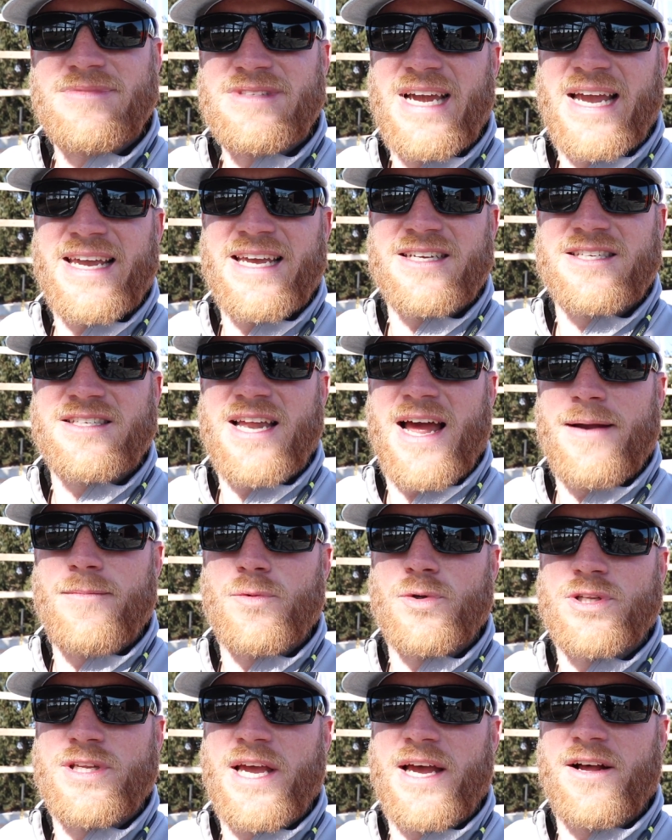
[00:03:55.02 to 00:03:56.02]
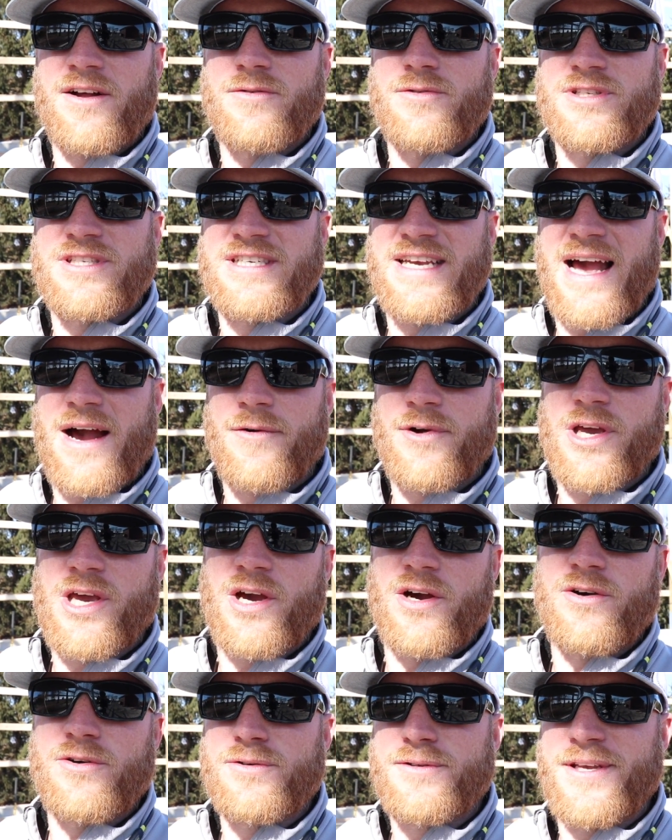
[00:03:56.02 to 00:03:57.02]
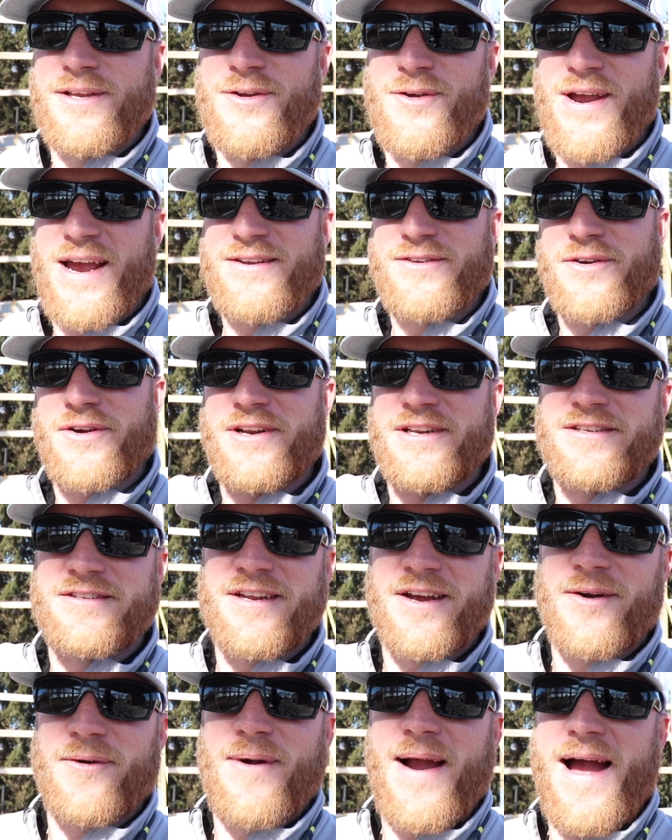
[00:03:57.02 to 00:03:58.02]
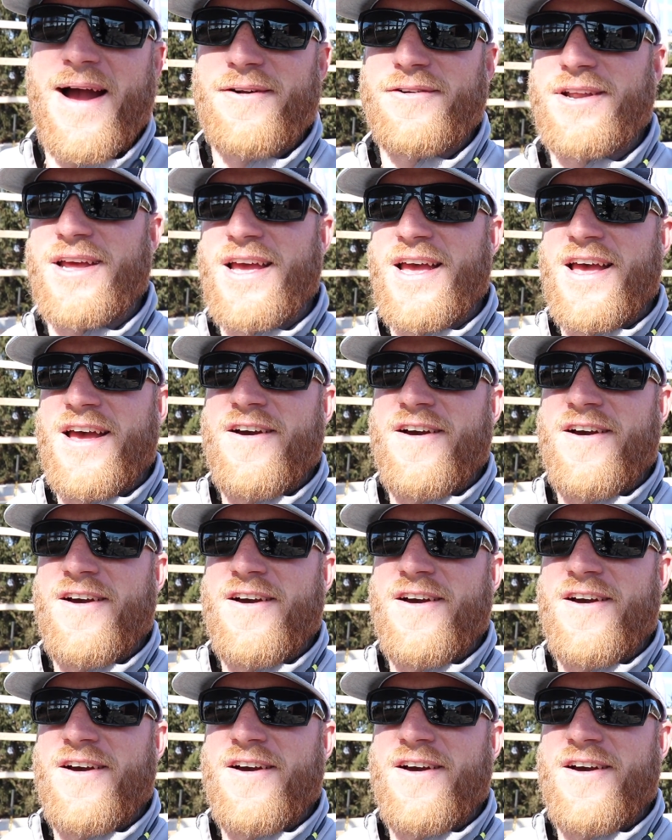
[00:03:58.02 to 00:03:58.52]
I guess time will tell. We'll see how it goes, and you guys are going to stick around